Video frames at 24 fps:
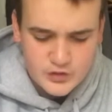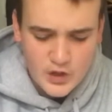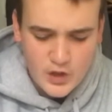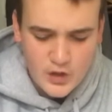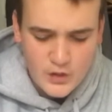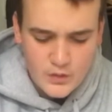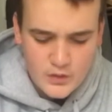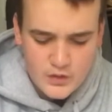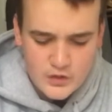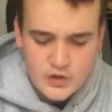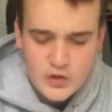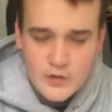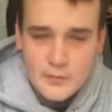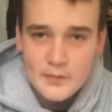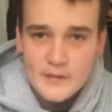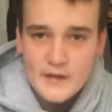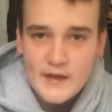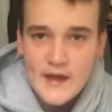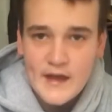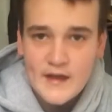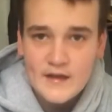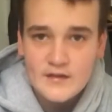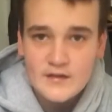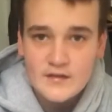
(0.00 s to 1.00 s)

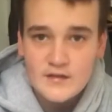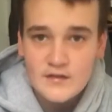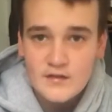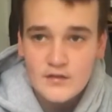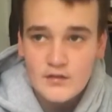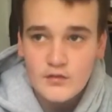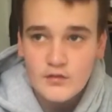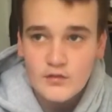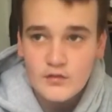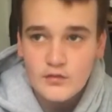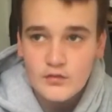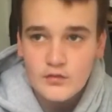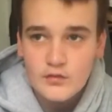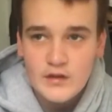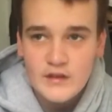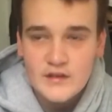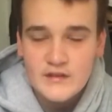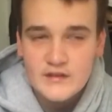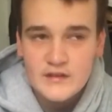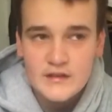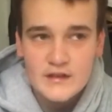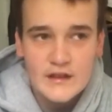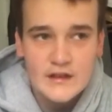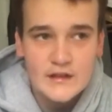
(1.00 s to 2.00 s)
UPS
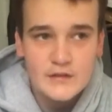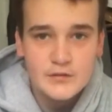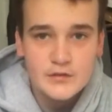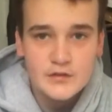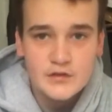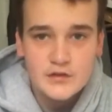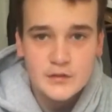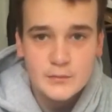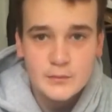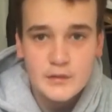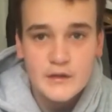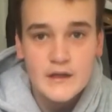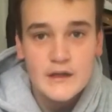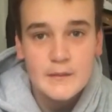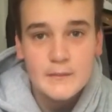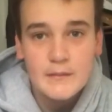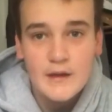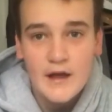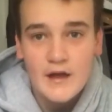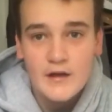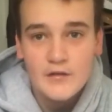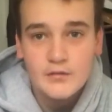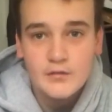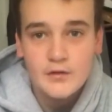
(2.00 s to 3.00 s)
recently for Supreme
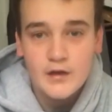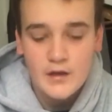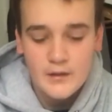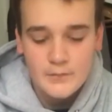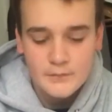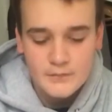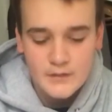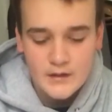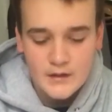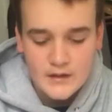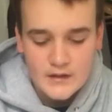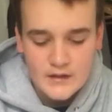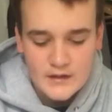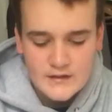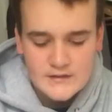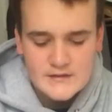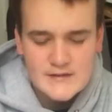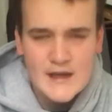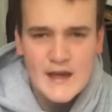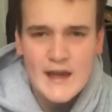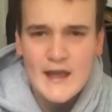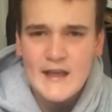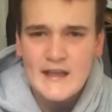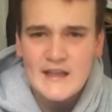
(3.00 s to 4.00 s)
have
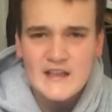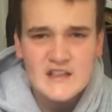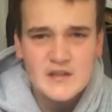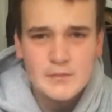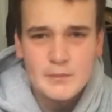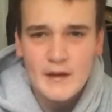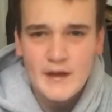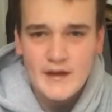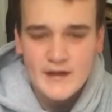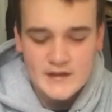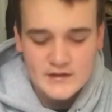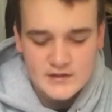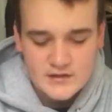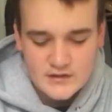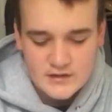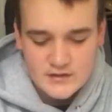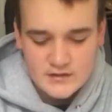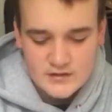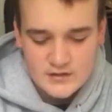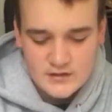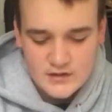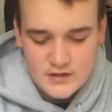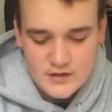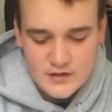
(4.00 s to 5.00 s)
delayed
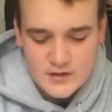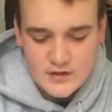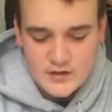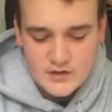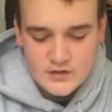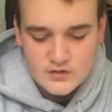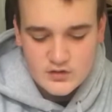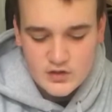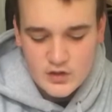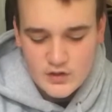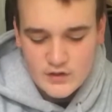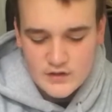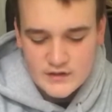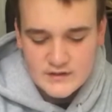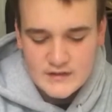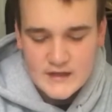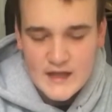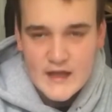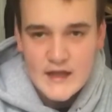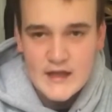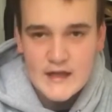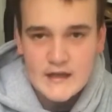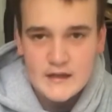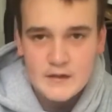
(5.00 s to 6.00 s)
packages. So this
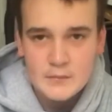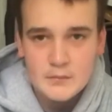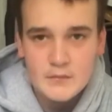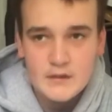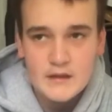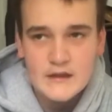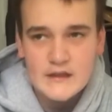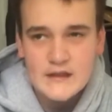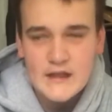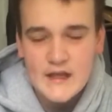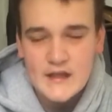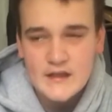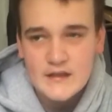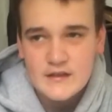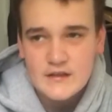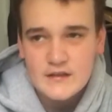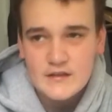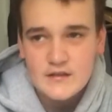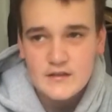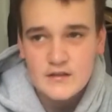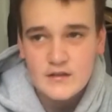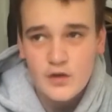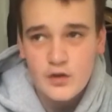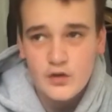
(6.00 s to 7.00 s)
came, yes,
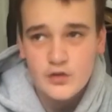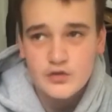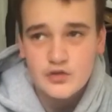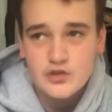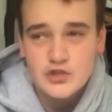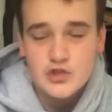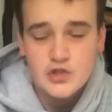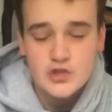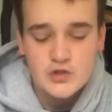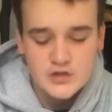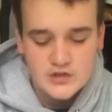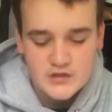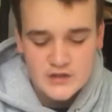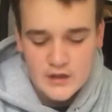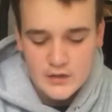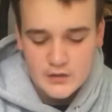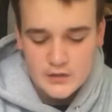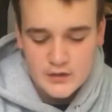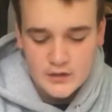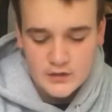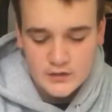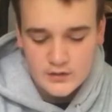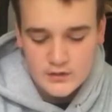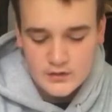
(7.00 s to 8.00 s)
on Tuesday, I
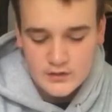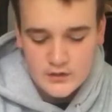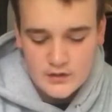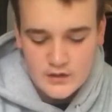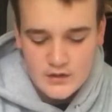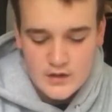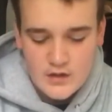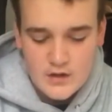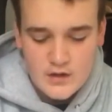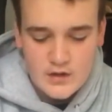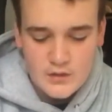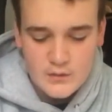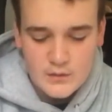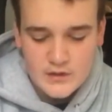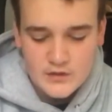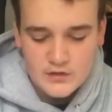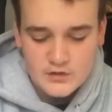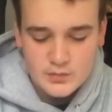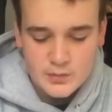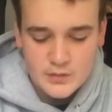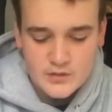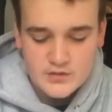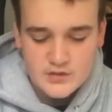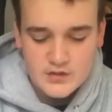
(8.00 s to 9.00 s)
think. And it was
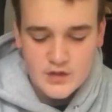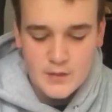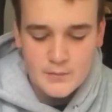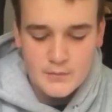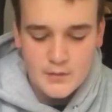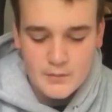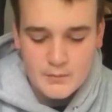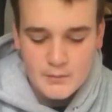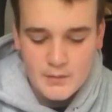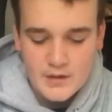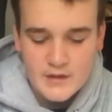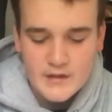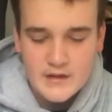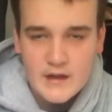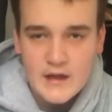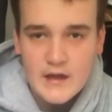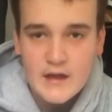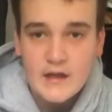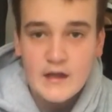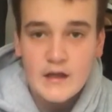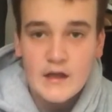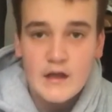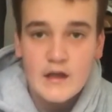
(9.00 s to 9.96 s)
supposed to come on Monday.